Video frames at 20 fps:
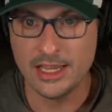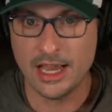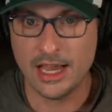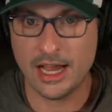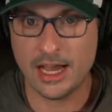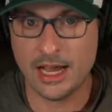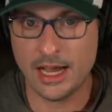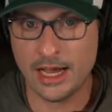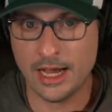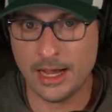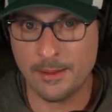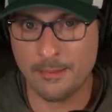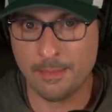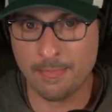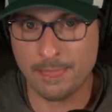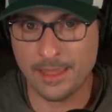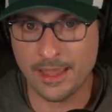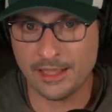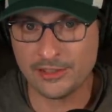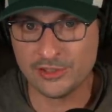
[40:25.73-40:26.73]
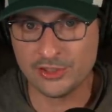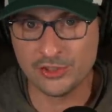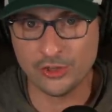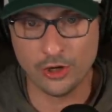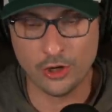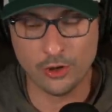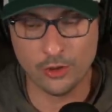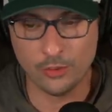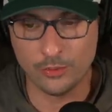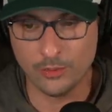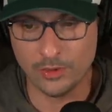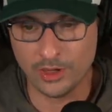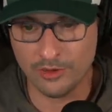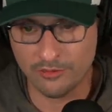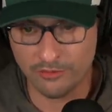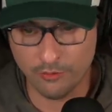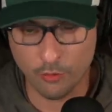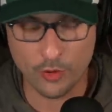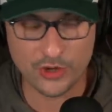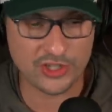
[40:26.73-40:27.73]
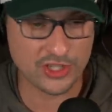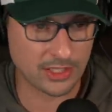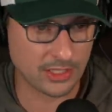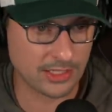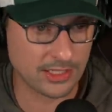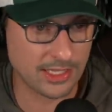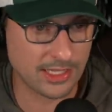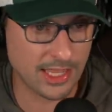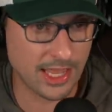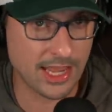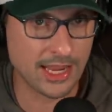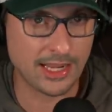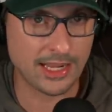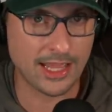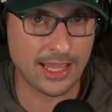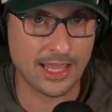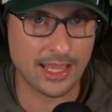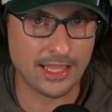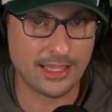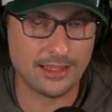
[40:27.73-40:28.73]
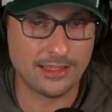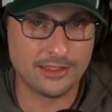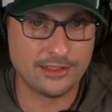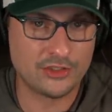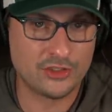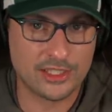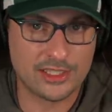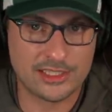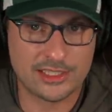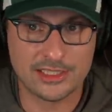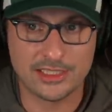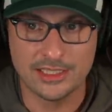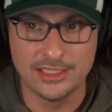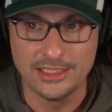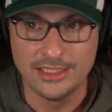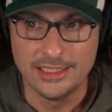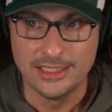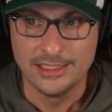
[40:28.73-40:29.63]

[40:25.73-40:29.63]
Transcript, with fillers: Uh, and so, unfortunately, ANA just